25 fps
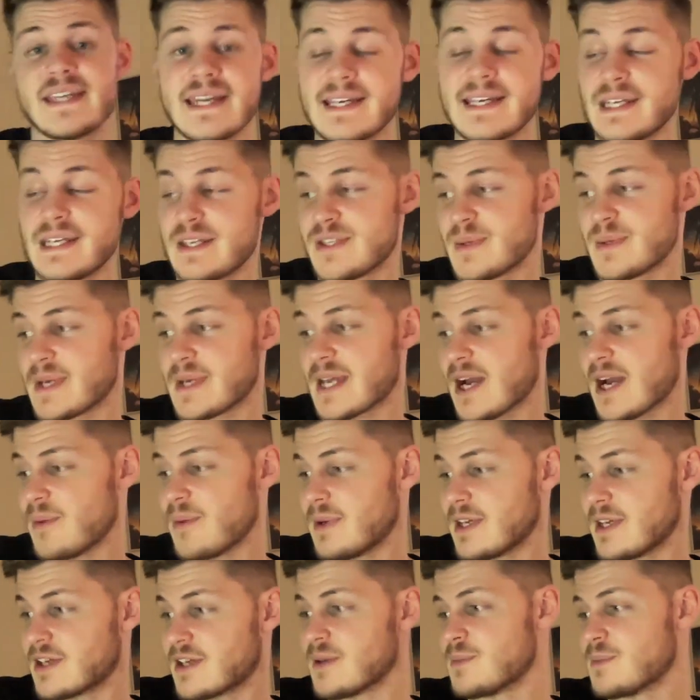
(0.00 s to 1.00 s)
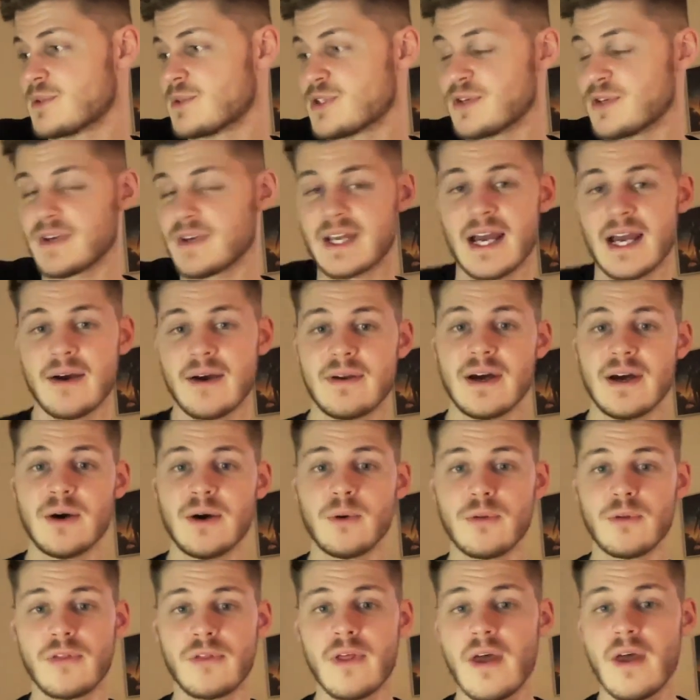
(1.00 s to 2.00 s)
into account when it comes to your account
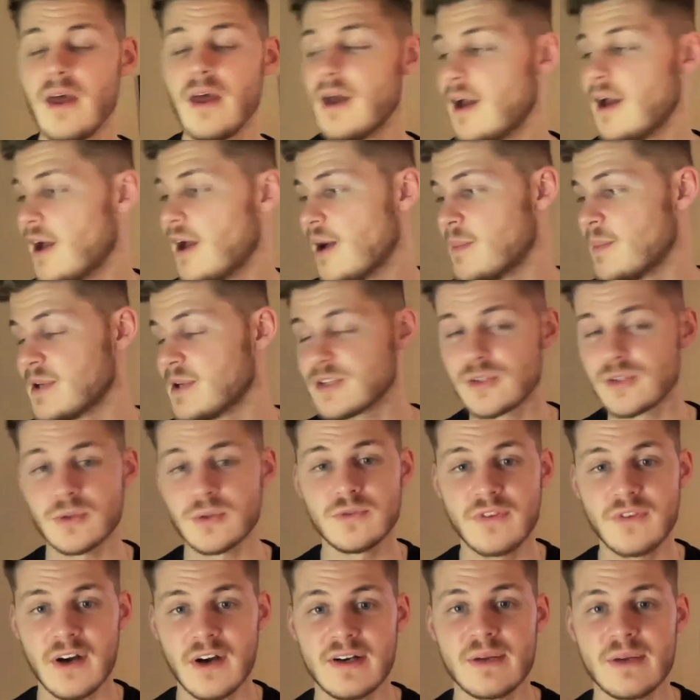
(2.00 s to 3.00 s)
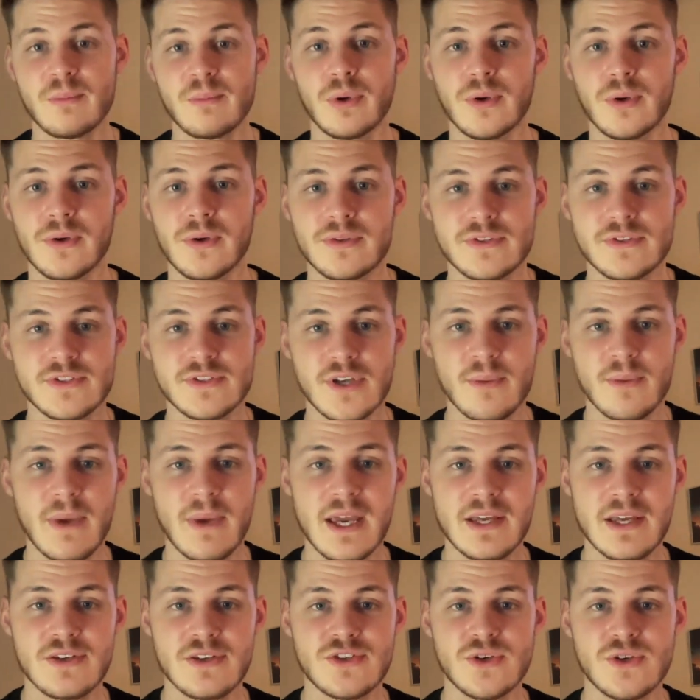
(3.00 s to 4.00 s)
health. And it's all very important. So
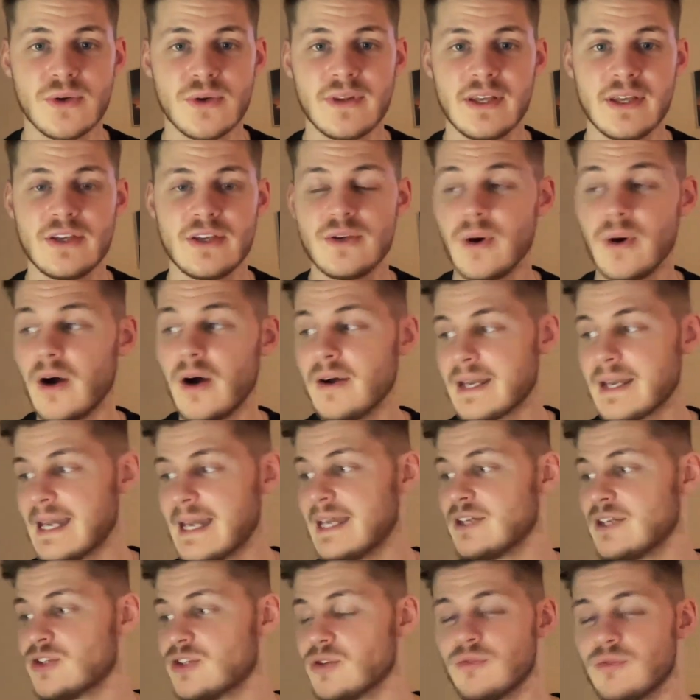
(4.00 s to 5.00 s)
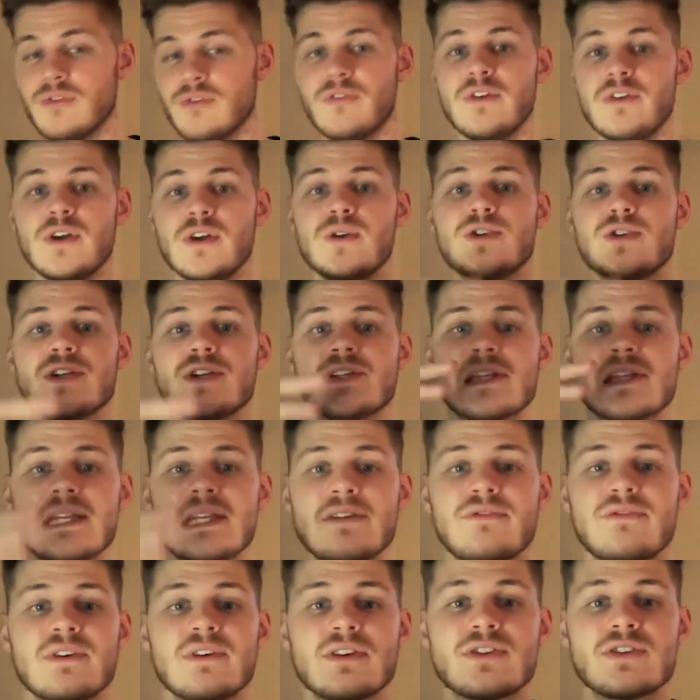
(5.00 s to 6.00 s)
making sure that you are getting good reviews, you're
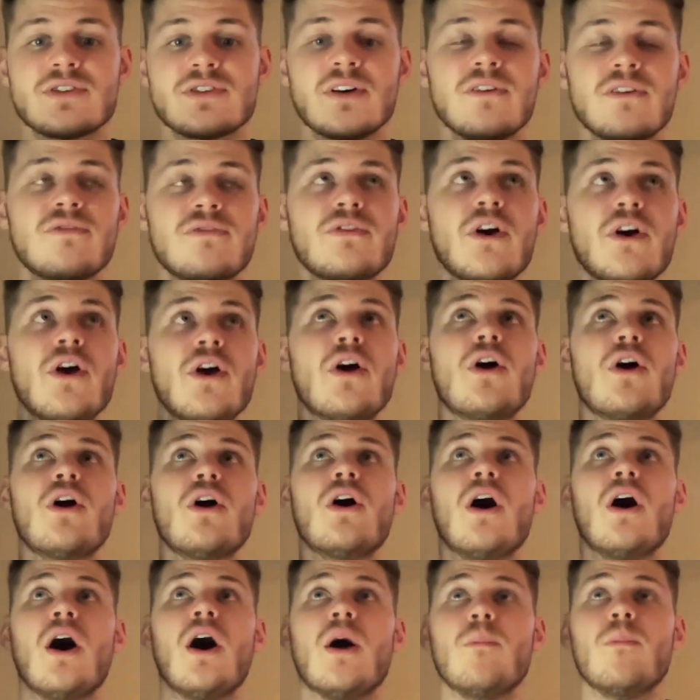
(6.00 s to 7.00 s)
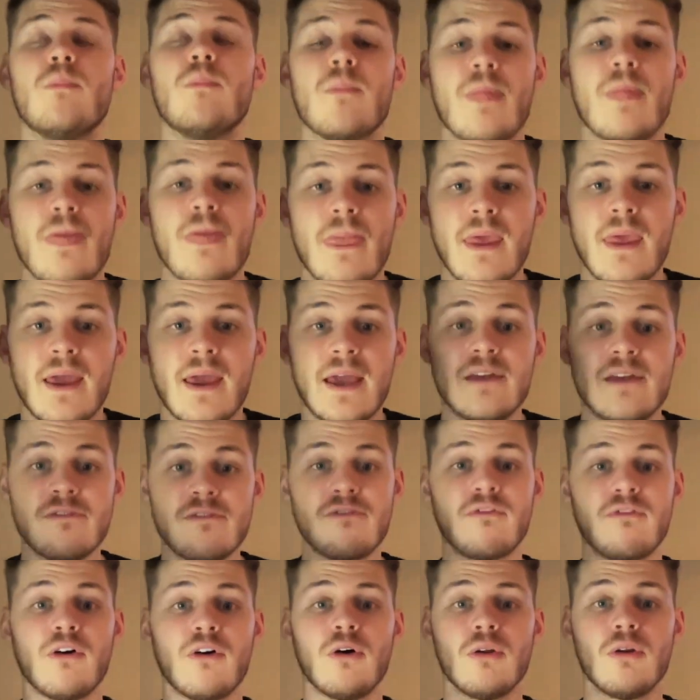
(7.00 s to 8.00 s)
delivering stuff in
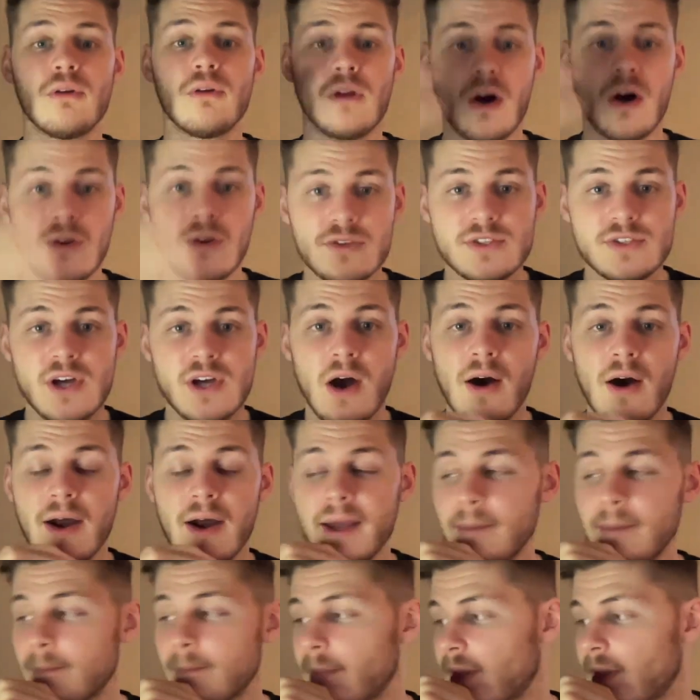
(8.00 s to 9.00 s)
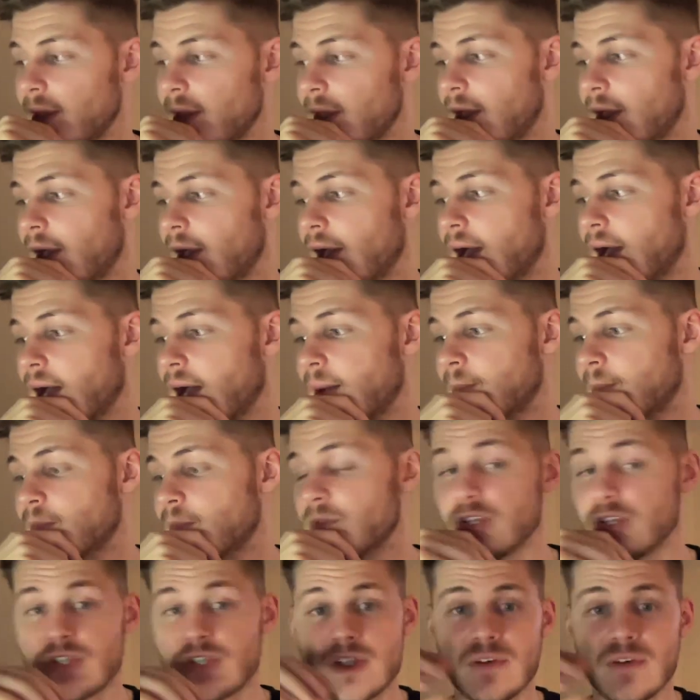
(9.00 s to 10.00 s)
full, on time.
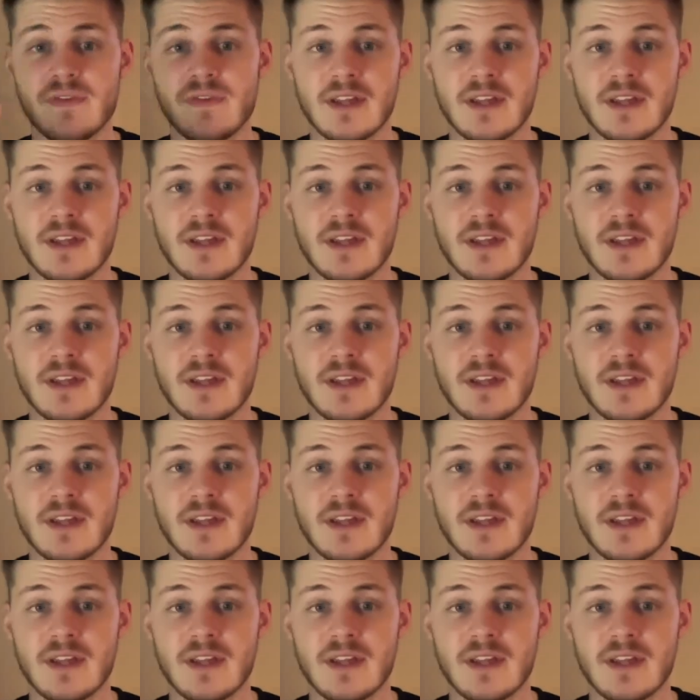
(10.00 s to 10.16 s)
The stuff that you're